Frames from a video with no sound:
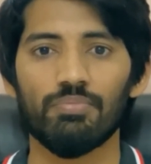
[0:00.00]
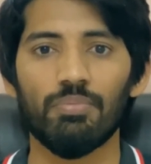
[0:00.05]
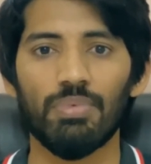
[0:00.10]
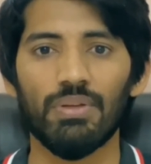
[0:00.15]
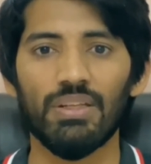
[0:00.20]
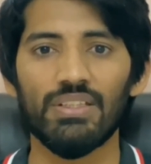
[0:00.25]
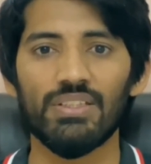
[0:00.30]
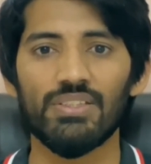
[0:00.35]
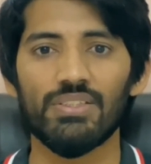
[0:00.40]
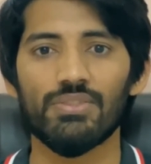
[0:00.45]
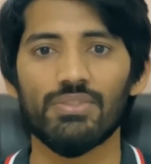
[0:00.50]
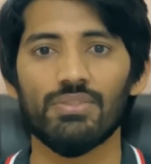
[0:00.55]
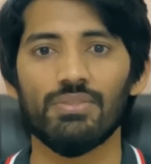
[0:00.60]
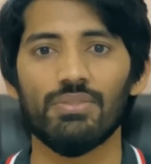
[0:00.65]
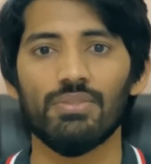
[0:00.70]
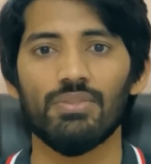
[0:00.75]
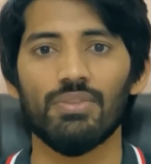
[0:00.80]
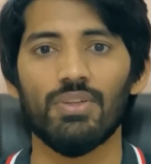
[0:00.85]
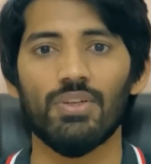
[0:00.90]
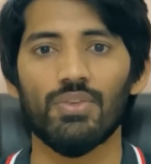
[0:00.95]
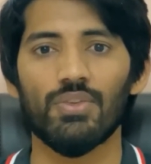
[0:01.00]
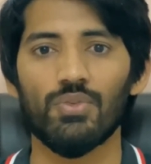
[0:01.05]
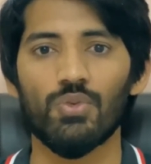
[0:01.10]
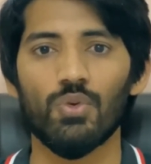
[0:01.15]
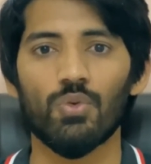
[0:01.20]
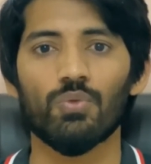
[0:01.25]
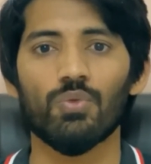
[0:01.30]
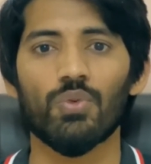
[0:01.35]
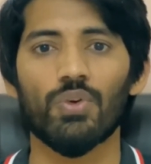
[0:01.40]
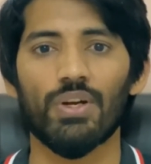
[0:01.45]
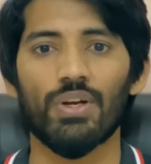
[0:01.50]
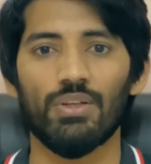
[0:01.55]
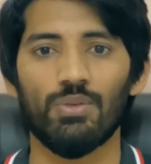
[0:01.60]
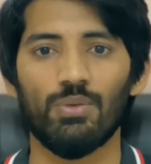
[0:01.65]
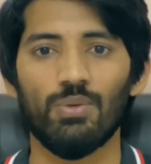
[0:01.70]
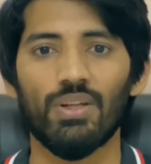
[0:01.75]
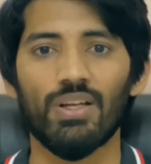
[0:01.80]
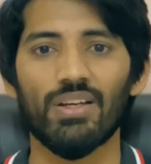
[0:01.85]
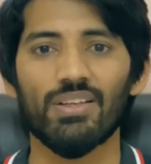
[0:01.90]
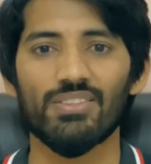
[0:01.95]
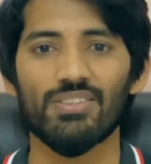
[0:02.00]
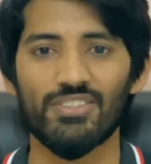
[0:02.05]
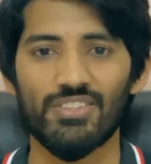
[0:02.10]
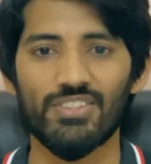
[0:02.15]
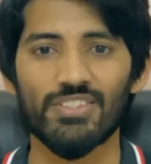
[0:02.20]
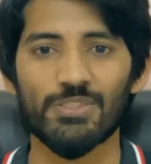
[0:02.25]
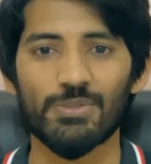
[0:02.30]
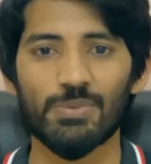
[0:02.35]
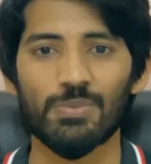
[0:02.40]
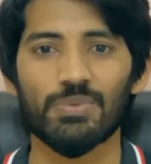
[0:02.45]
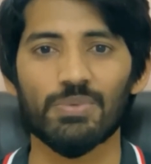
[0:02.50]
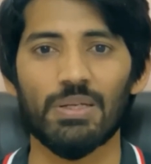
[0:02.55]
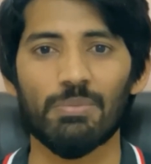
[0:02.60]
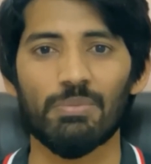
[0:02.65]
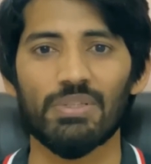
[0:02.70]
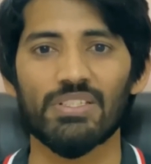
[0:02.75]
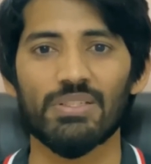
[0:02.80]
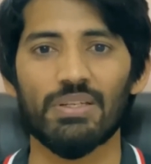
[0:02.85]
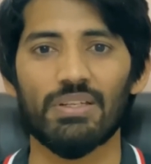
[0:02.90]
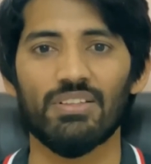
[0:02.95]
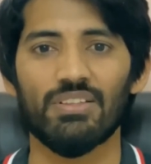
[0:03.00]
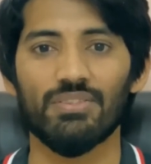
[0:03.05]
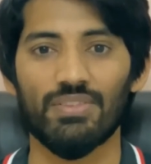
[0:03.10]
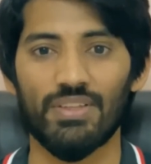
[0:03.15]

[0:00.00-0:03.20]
Please don't forget to like, share and subscribe my channel.